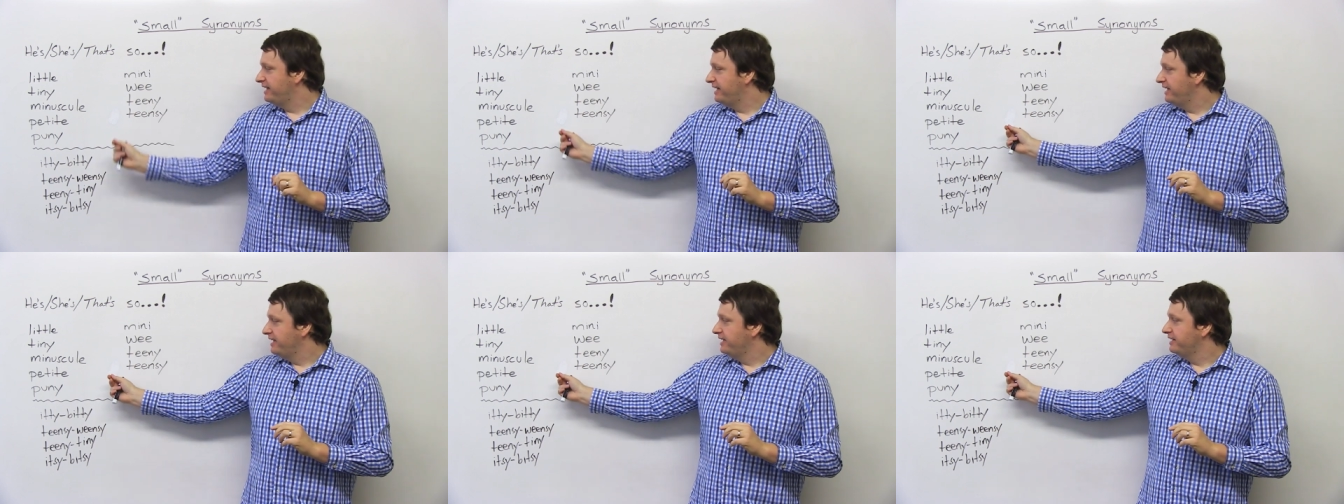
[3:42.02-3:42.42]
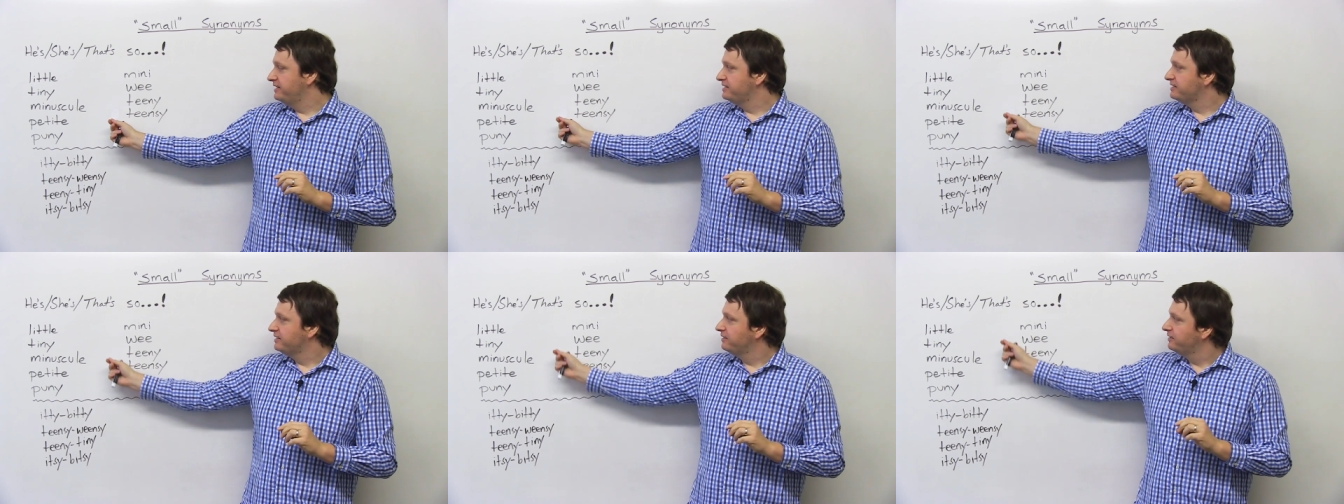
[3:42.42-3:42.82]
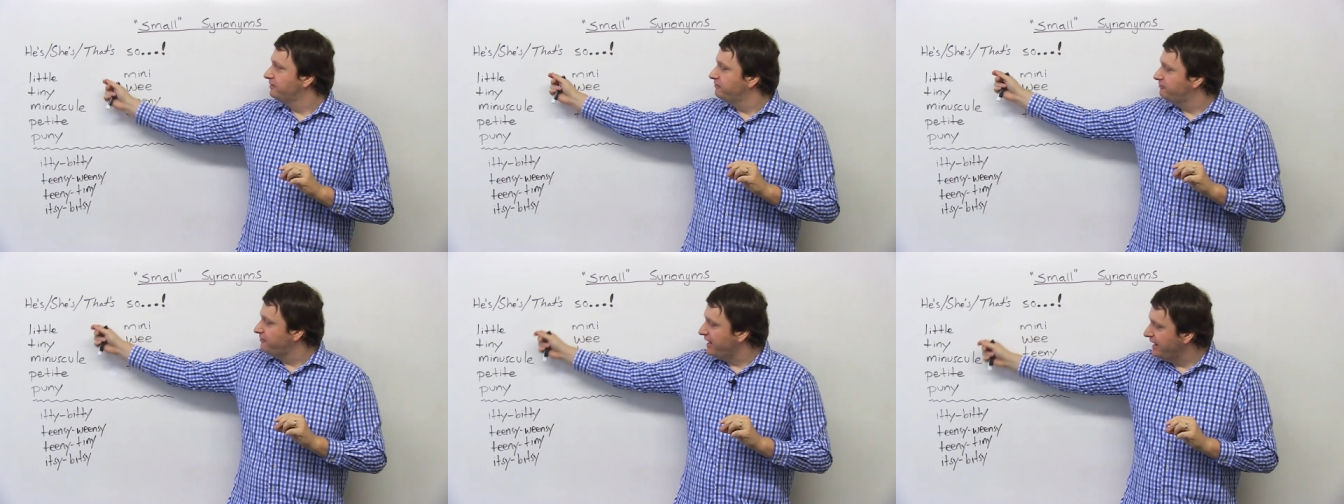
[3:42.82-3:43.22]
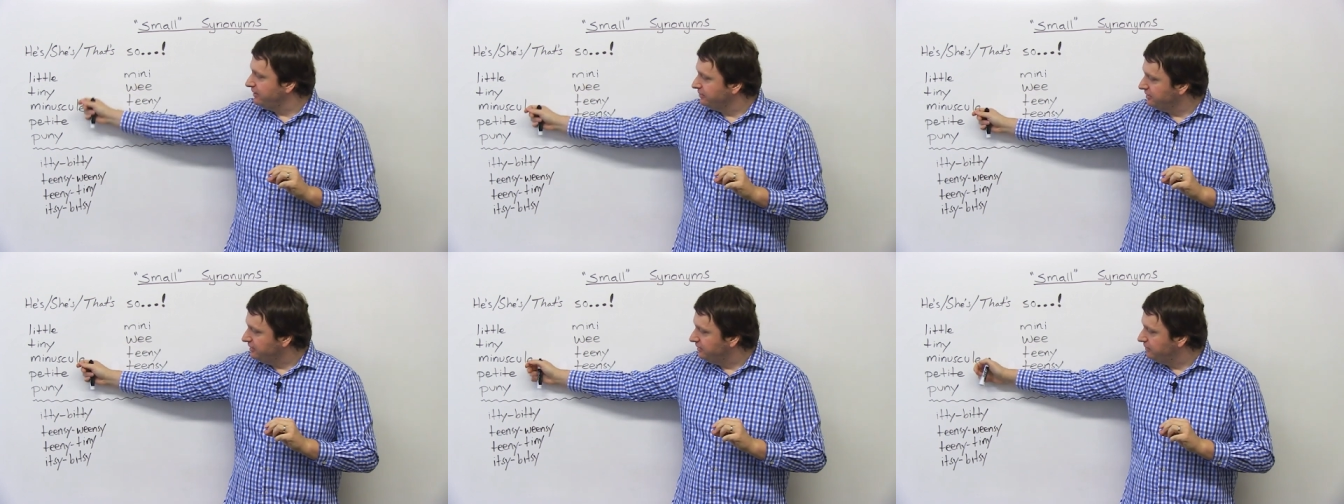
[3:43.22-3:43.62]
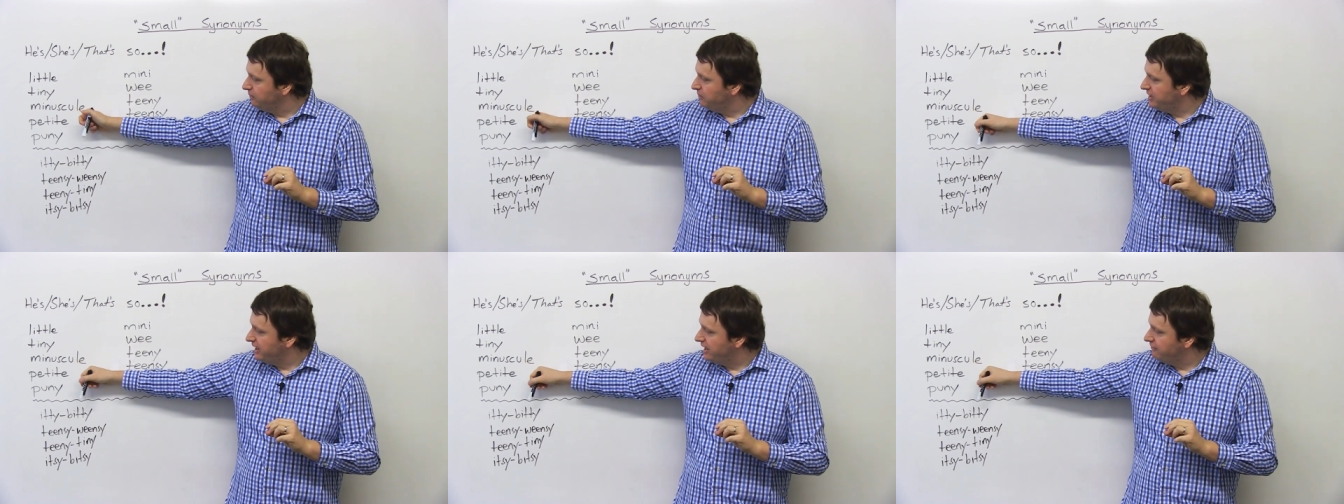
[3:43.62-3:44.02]
And finally,
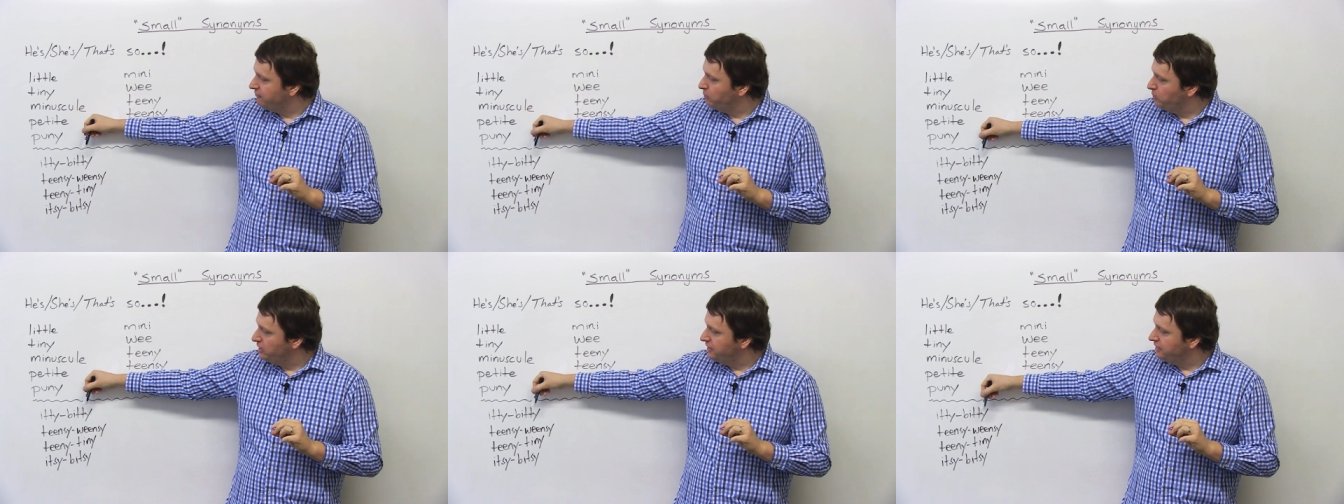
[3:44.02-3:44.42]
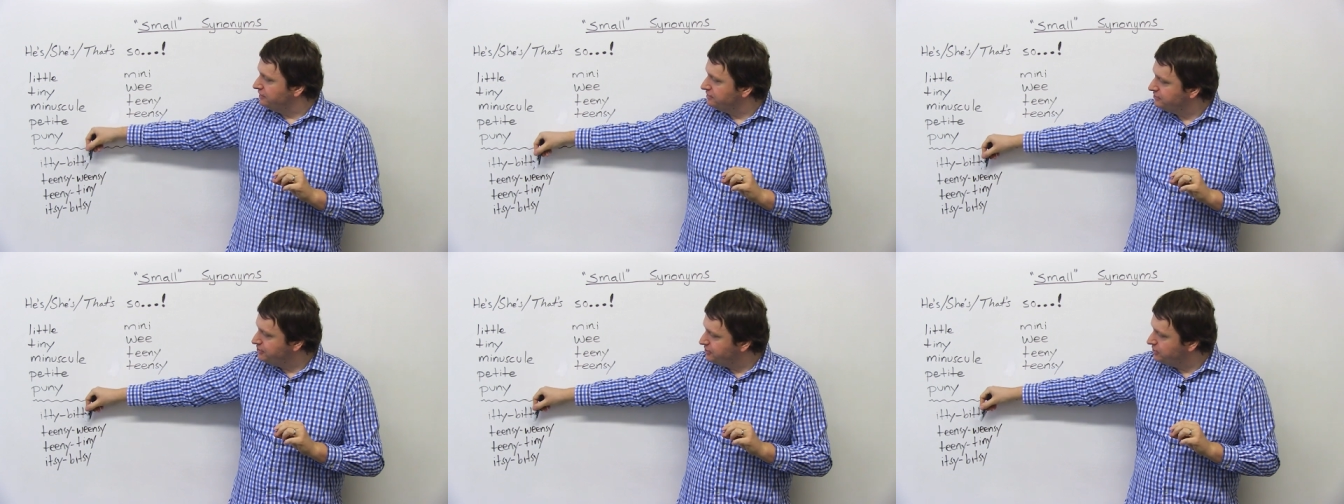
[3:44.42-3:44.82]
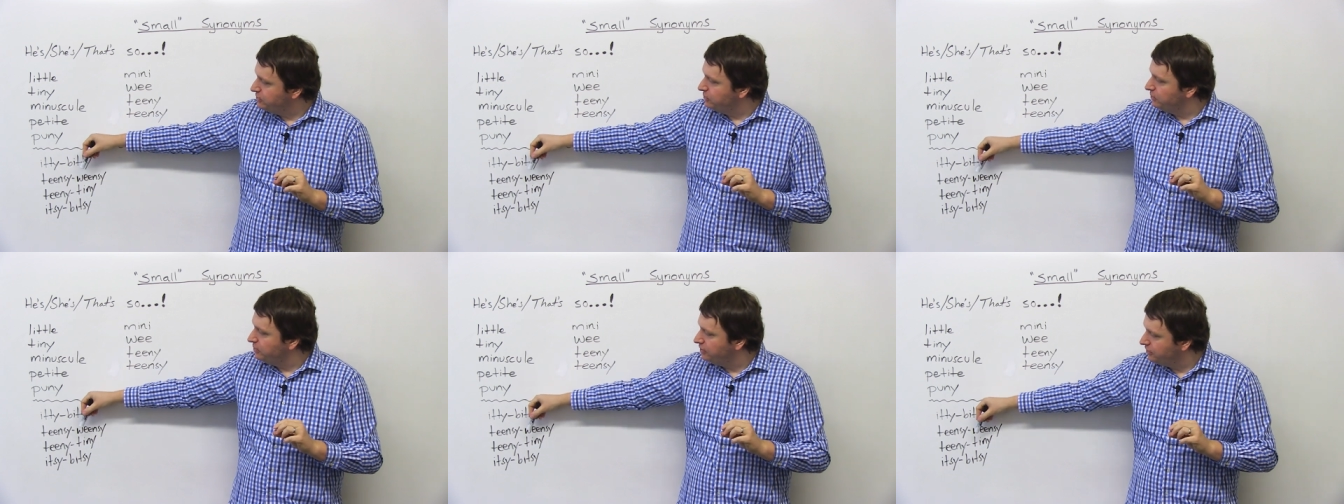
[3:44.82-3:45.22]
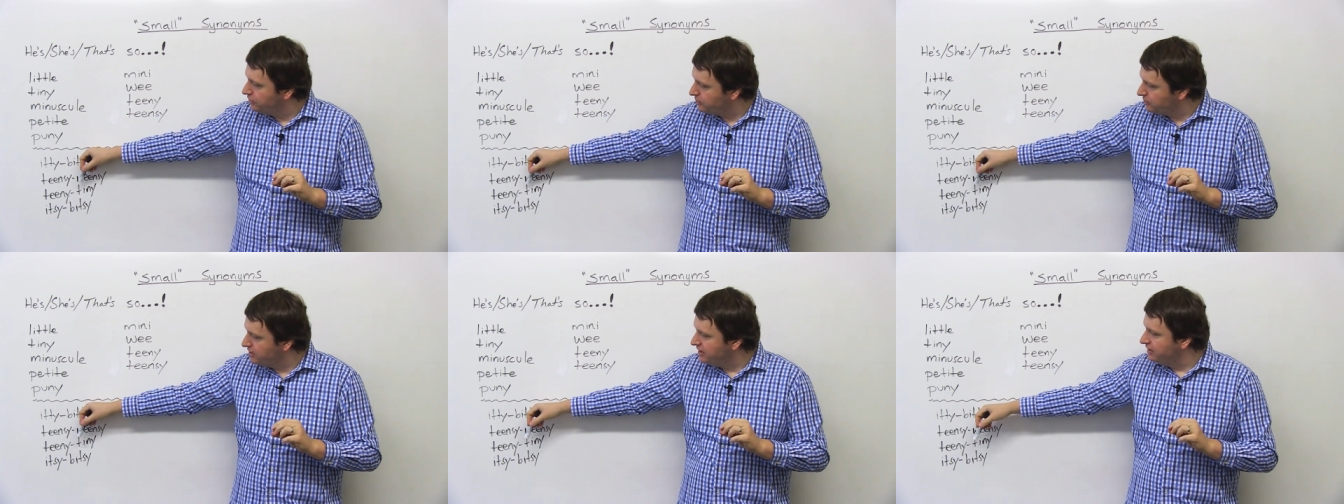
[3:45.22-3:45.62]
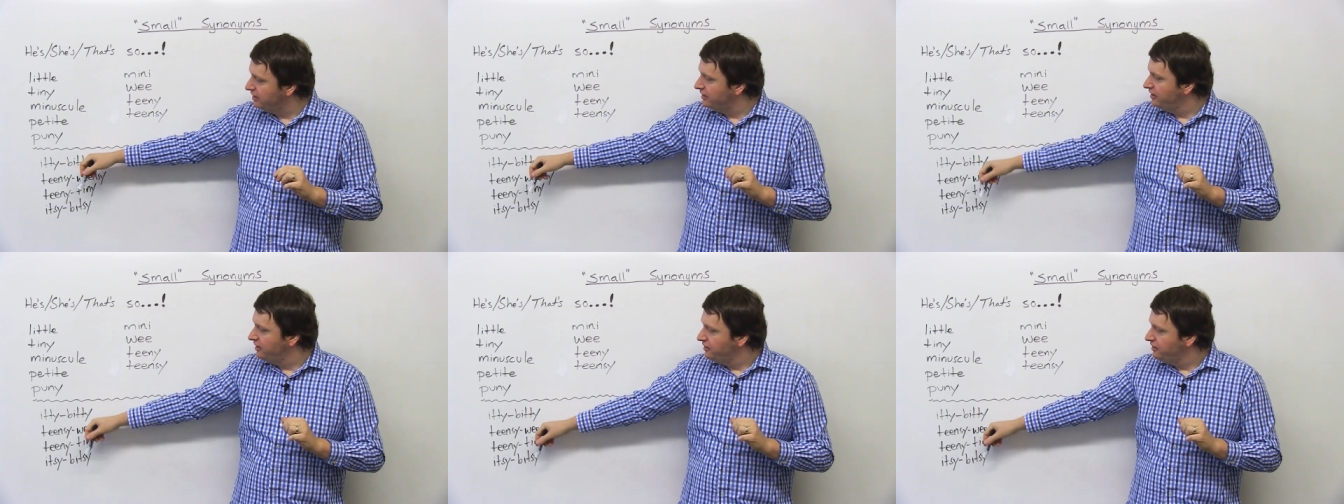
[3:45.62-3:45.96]
we have one, two, three,